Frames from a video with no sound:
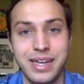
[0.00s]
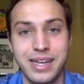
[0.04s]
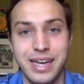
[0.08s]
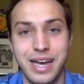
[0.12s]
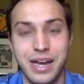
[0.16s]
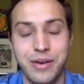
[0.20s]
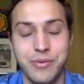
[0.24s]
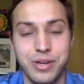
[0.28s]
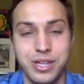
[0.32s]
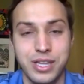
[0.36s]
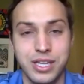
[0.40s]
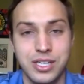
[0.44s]
I
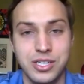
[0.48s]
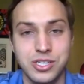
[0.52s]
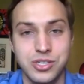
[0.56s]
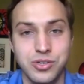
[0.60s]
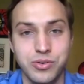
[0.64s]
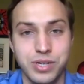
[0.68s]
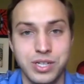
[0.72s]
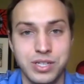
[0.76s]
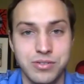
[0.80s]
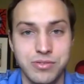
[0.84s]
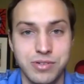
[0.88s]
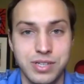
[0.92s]
really
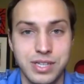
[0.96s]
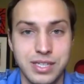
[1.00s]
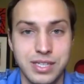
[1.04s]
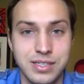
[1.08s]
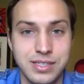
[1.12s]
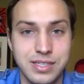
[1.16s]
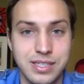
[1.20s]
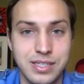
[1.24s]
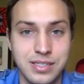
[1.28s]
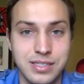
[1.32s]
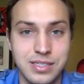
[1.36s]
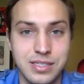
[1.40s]
enjoy doing these
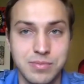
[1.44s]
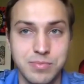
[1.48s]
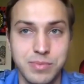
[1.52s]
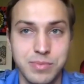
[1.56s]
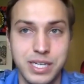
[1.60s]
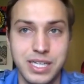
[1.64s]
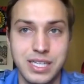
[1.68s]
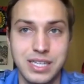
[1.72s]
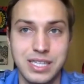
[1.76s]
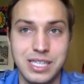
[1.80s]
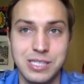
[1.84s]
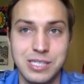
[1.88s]
things is
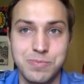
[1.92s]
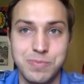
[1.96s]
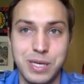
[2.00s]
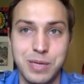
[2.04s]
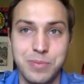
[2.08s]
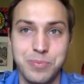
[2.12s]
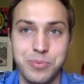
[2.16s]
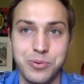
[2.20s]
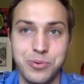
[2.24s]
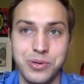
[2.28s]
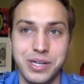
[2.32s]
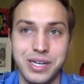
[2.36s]
meeting these
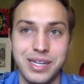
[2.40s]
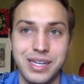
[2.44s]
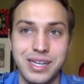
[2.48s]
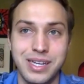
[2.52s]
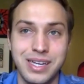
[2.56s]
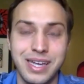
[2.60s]
people and